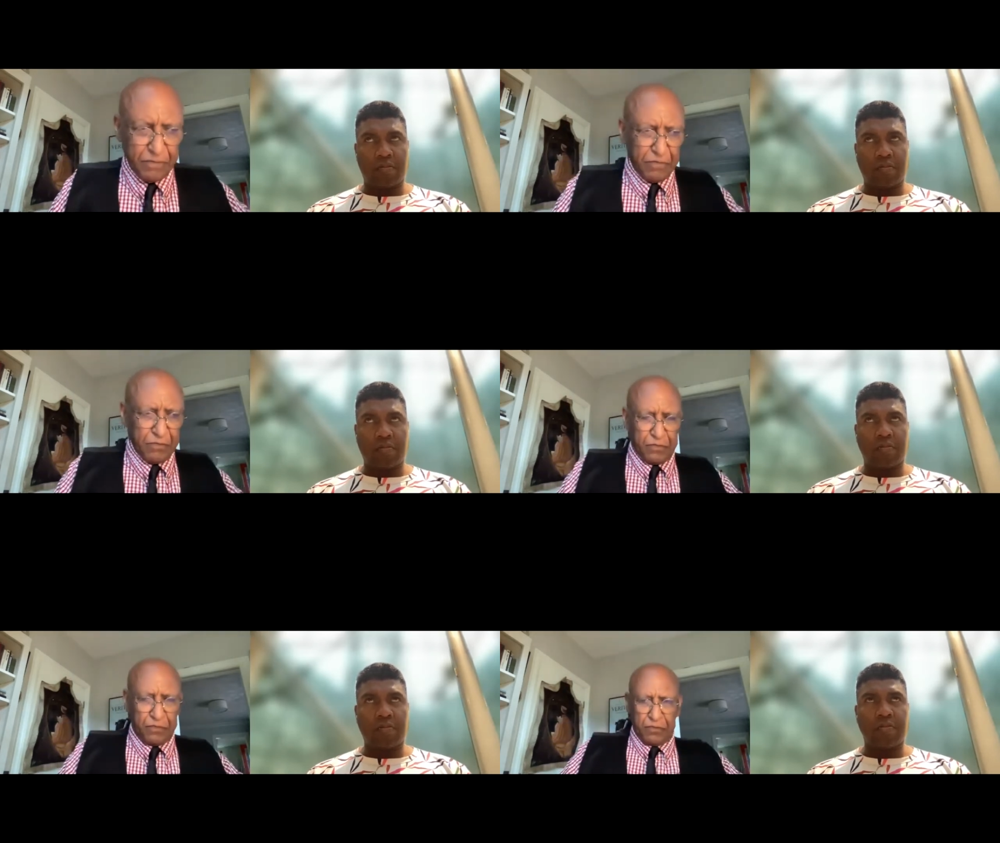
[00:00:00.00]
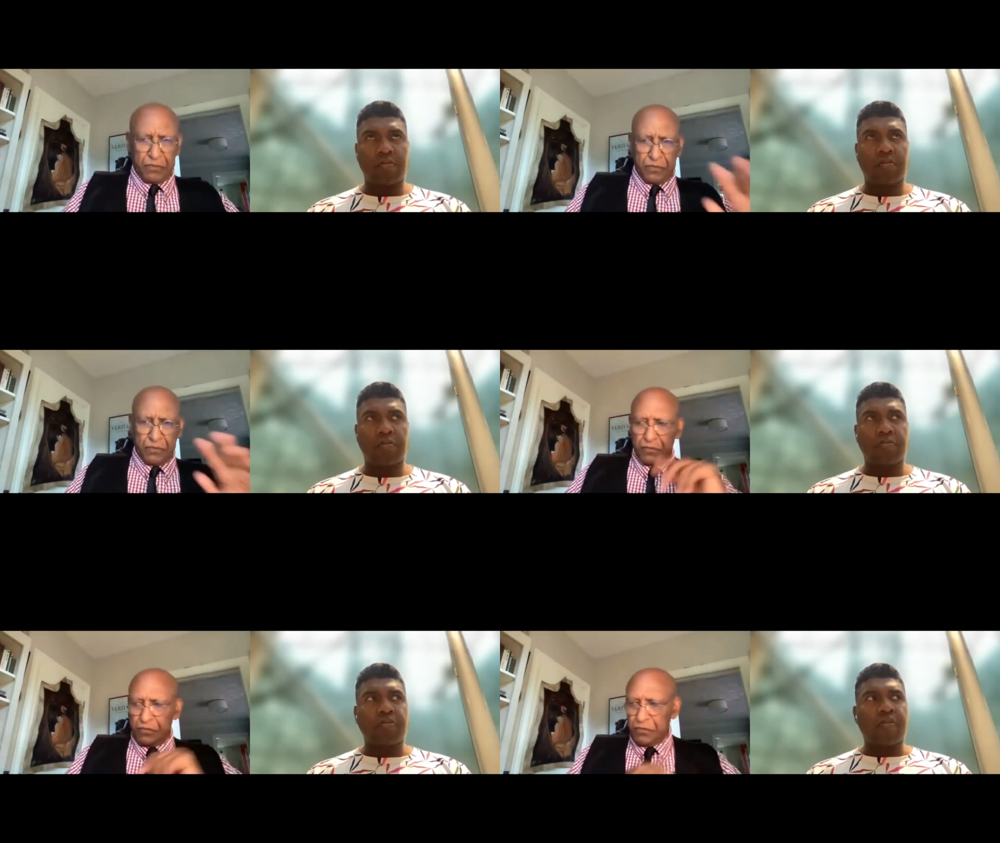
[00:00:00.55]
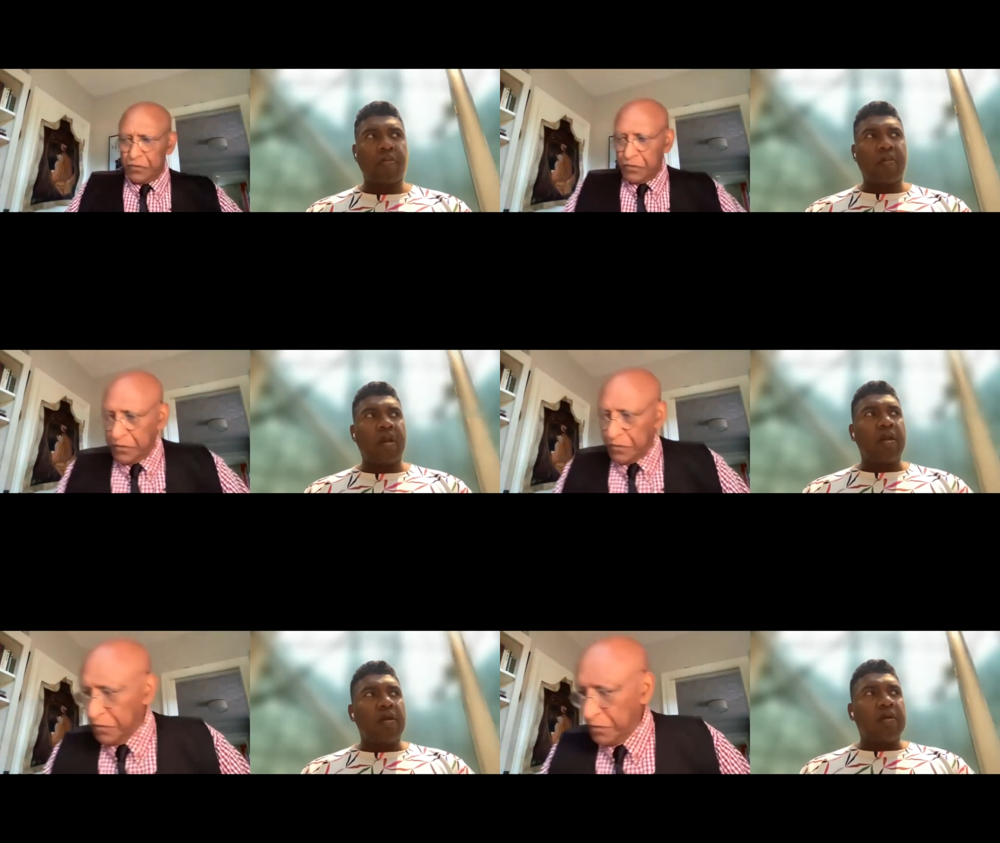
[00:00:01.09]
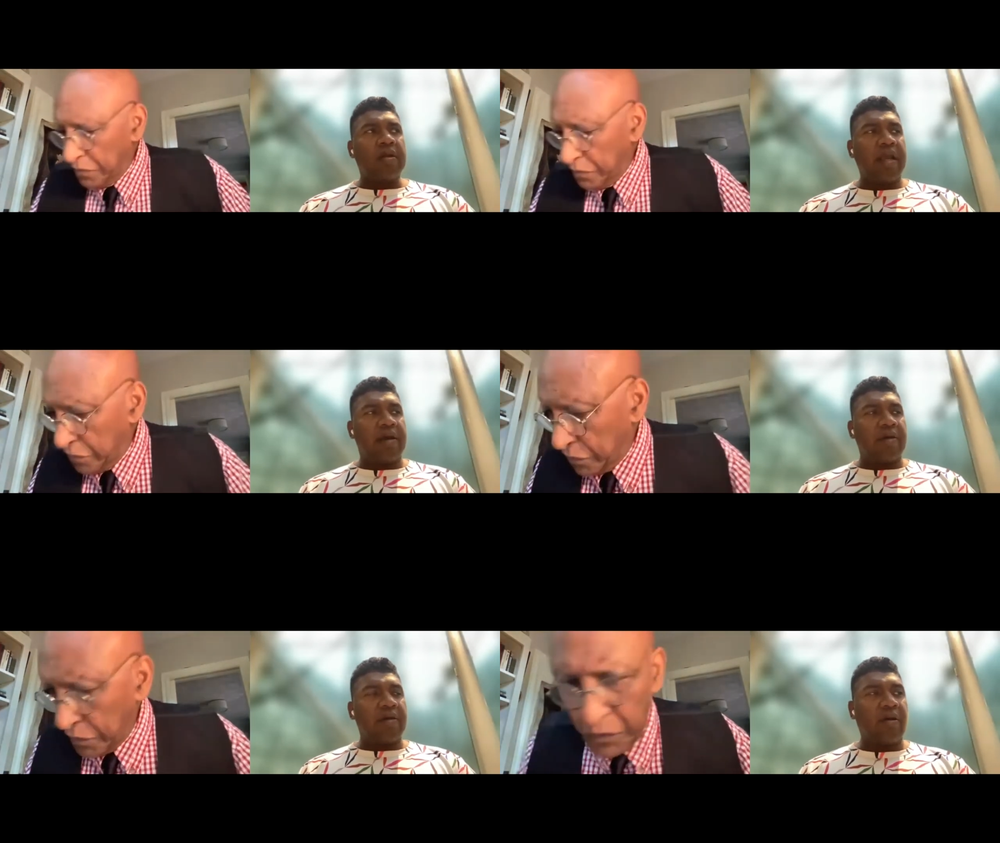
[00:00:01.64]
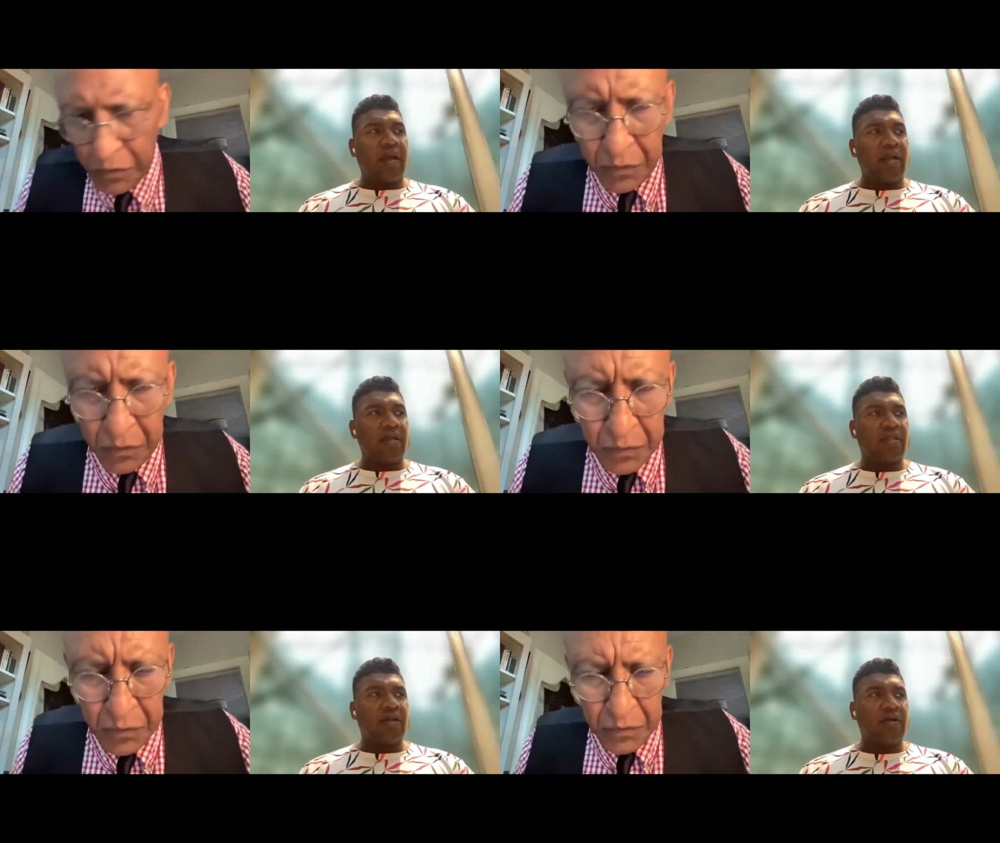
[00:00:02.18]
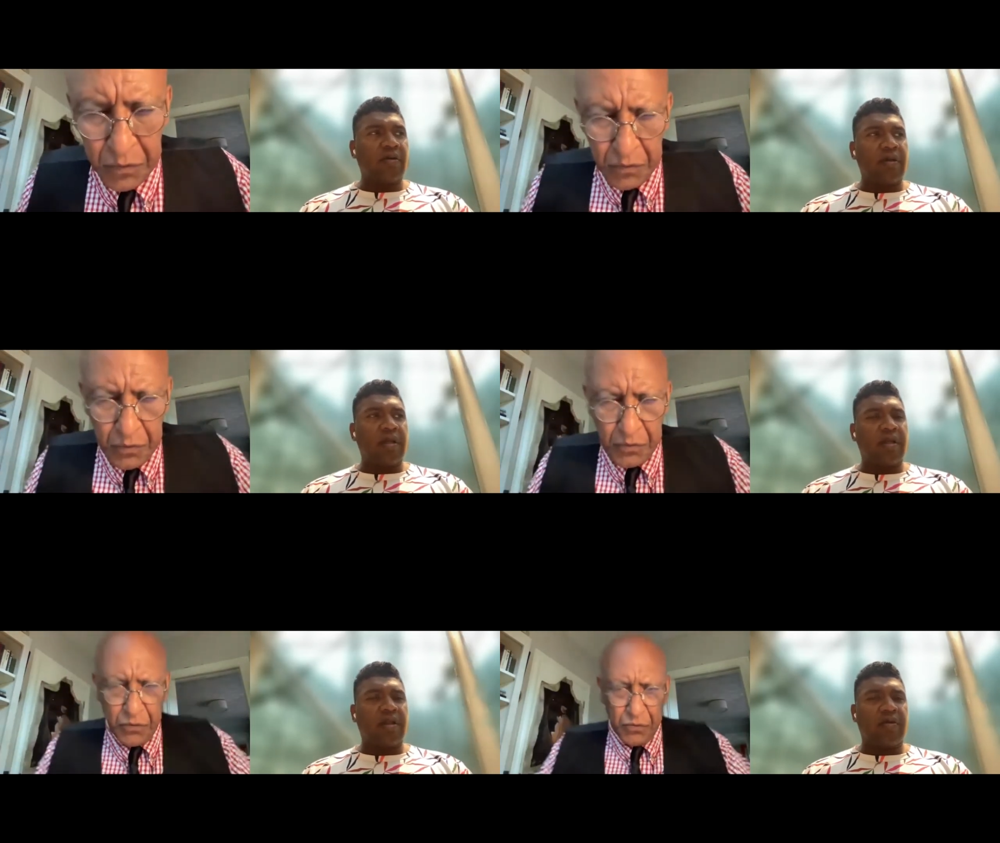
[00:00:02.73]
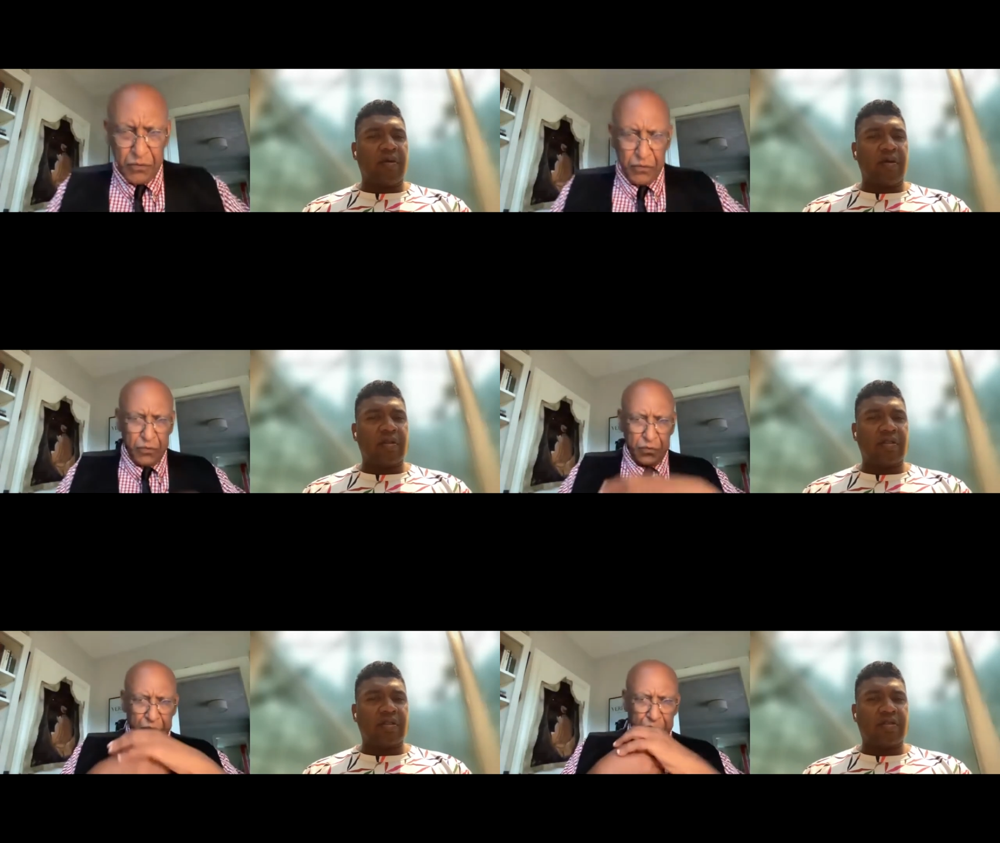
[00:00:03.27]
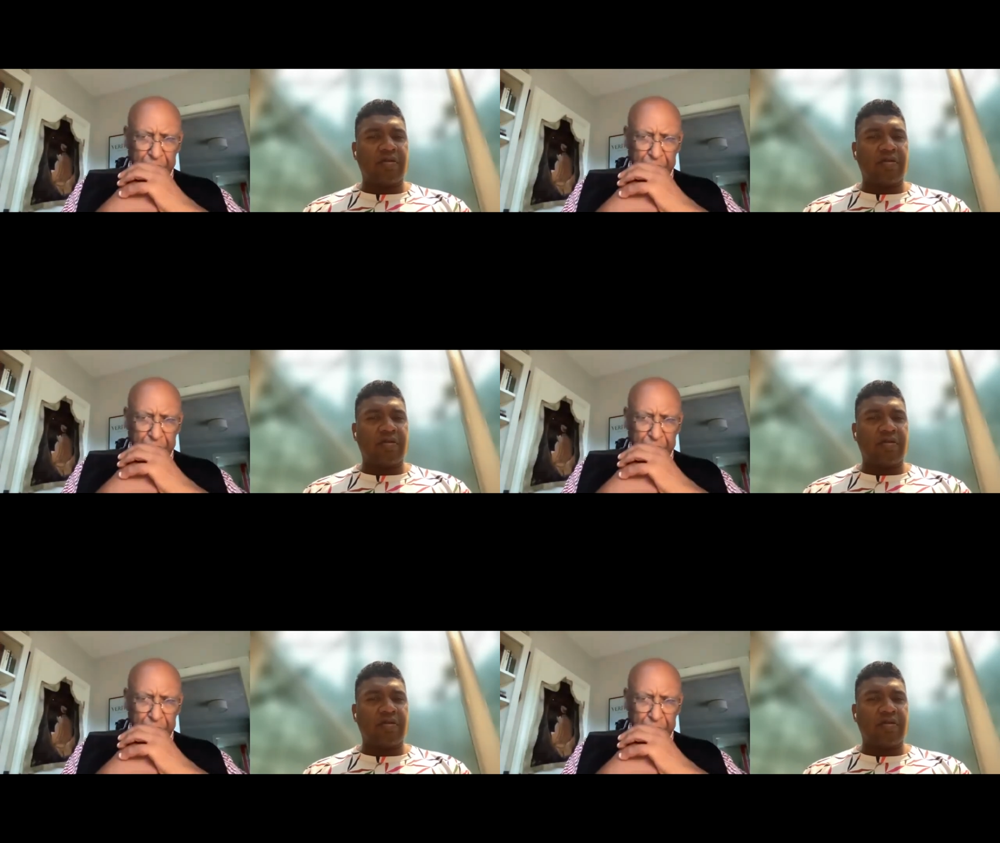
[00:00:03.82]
No one is speaking in this clip.